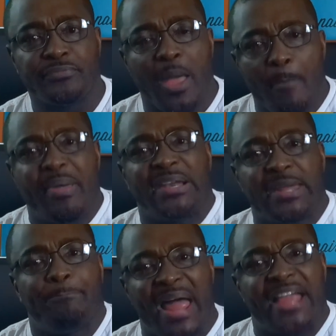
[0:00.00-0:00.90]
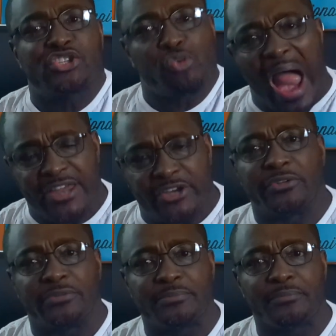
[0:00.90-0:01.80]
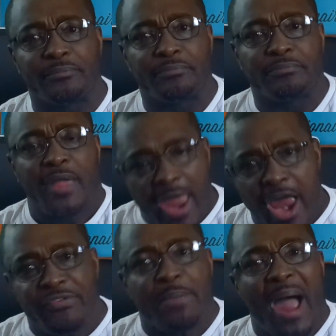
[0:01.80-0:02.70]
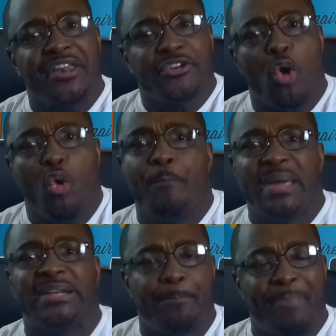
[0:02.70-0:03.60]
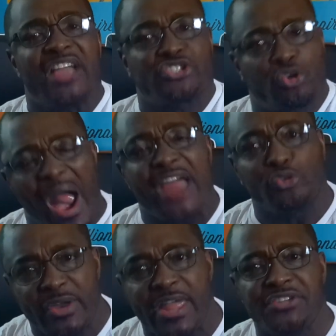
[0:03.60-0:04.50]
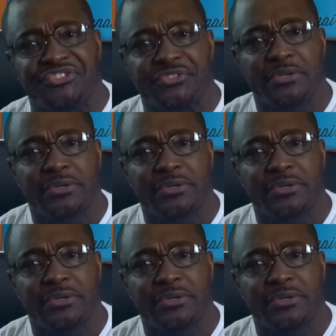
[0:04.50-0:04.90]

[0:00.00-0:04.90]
Billy Blanks Crier. Everybody know who Billy Blanks Crier is.